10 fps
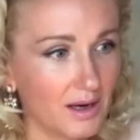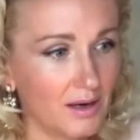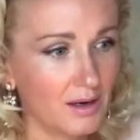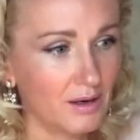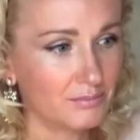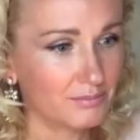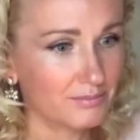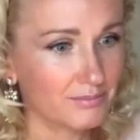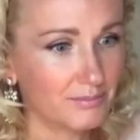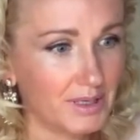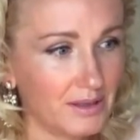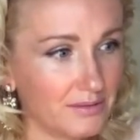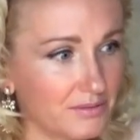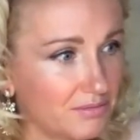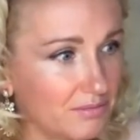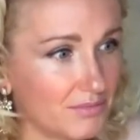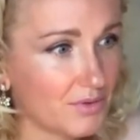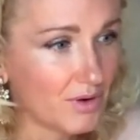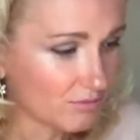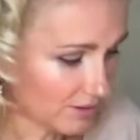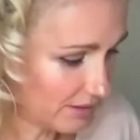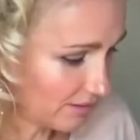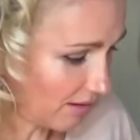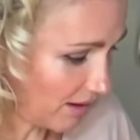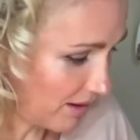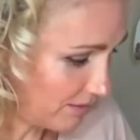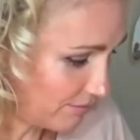But I